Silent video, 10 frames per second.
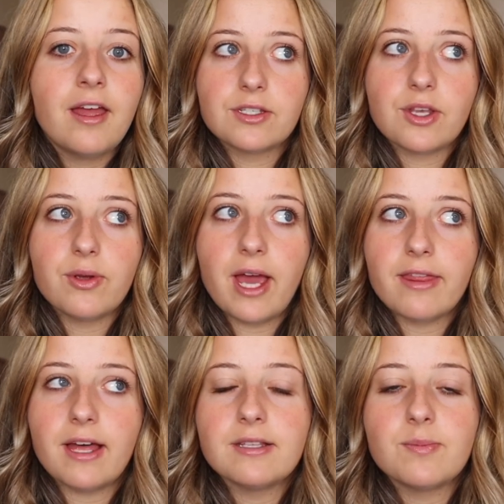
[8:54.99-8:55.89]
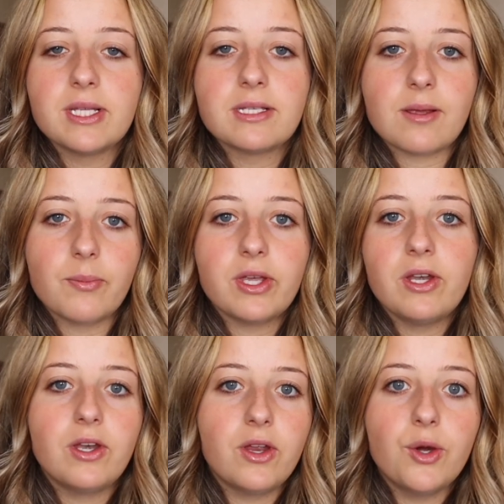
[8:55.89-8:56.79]
So yeah, that's been
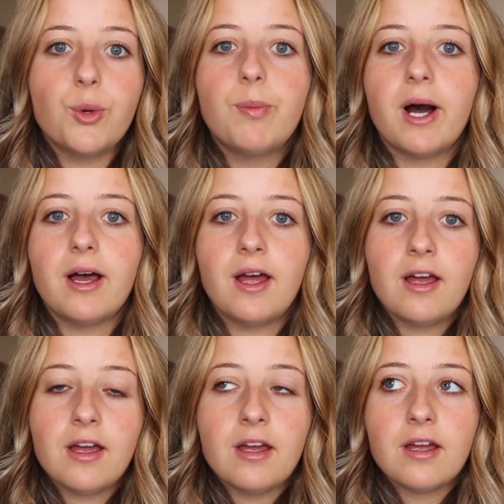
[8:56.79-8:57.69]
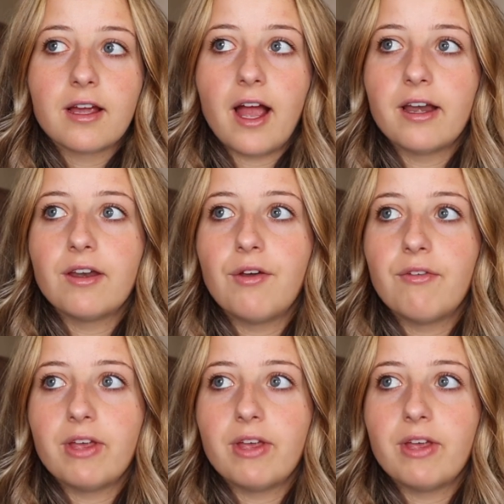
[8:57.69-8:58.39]
something new but kind of